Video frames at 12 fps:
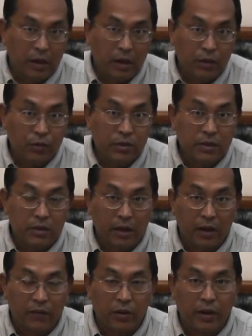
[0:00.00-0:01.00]
uses
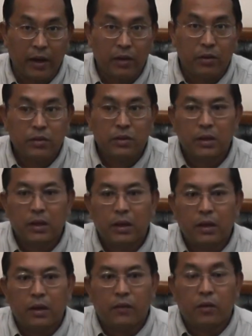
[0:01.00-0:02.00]
avocados
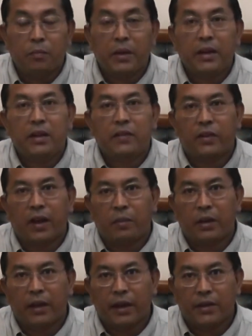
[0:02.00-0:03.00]
for many different
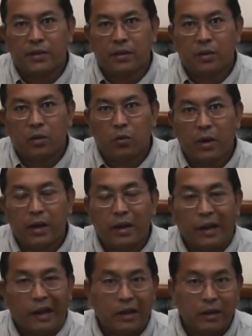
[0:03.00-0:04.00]
applications. What
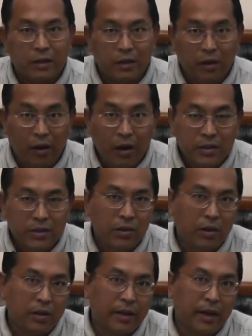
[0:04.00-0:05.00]
causes
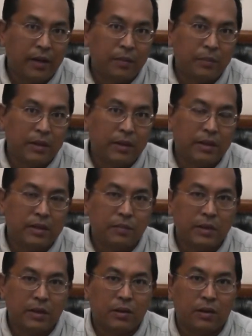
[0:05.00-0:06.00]
all that is
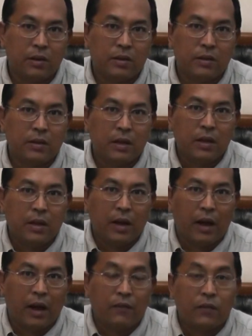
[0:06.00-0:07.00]
because
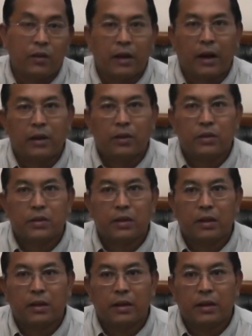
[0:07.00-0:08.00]
avocados
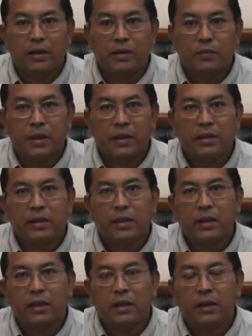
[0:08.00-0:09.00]
is
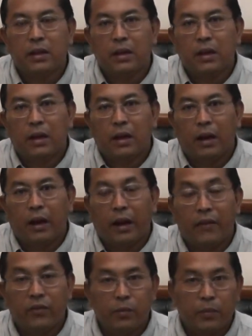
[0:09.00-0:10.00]
basically
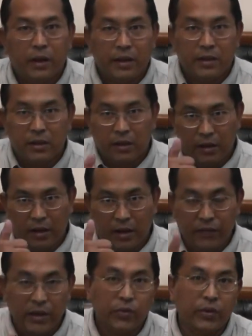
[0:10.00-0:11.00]
have replaced
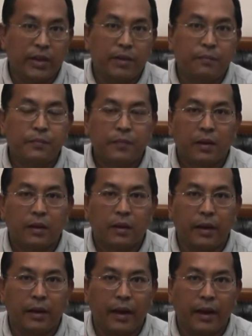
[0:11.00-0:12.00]
heavy cream.
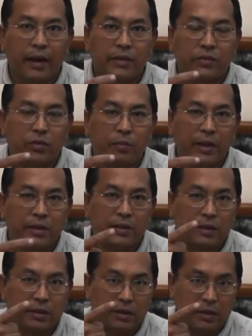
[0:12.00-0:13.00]
It has
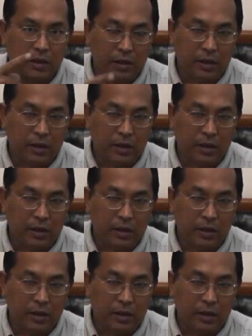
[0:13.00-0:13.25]
replaced